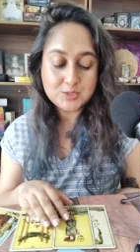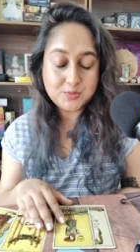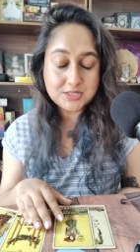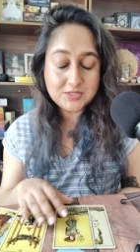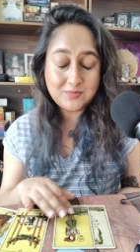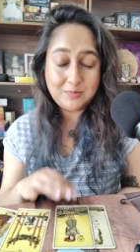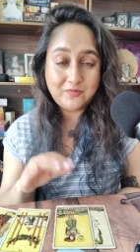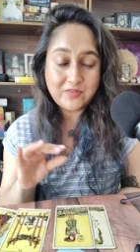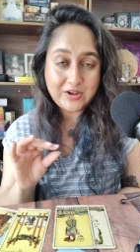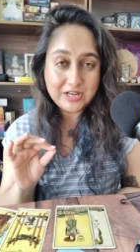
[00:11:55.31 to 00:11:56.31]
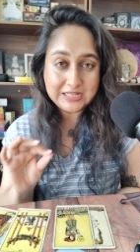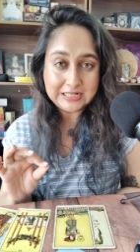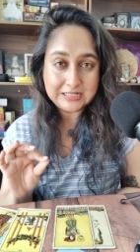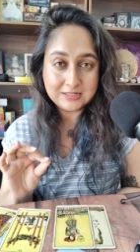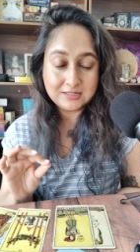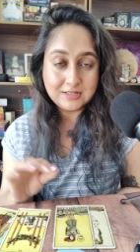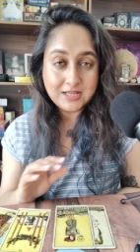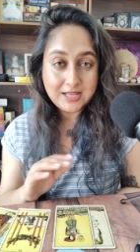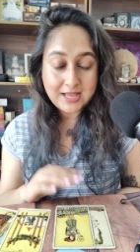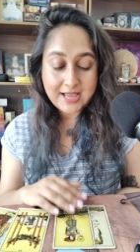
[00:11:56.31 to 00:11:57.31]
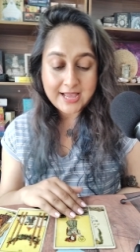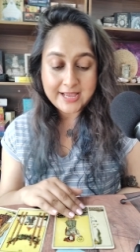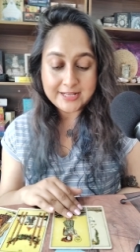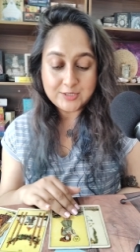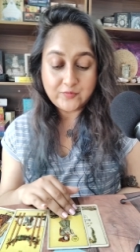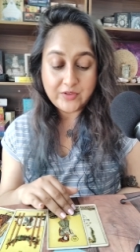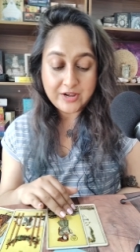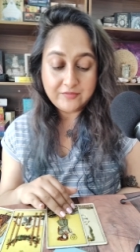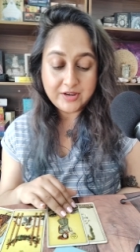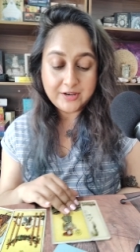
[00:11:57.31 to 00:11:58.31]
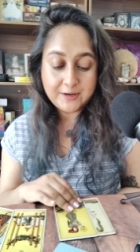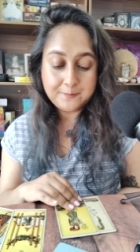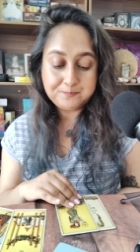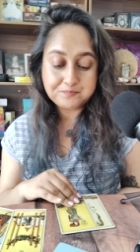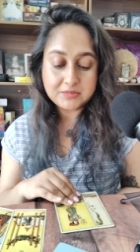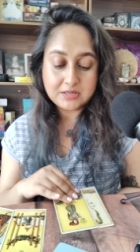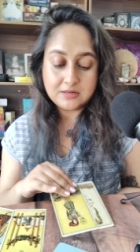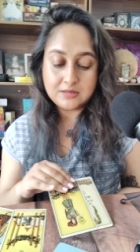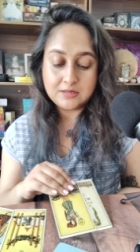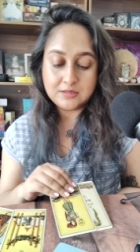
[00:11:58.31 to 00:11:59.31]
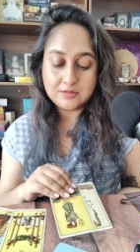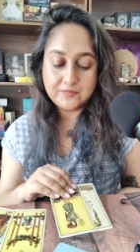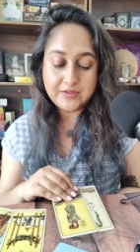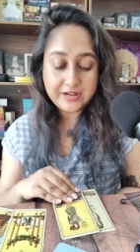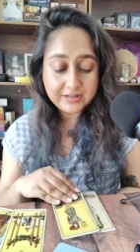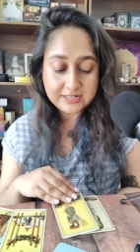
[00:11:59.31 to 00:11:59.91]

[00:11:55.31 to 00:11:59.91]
This person will be very clear and very, very uh, very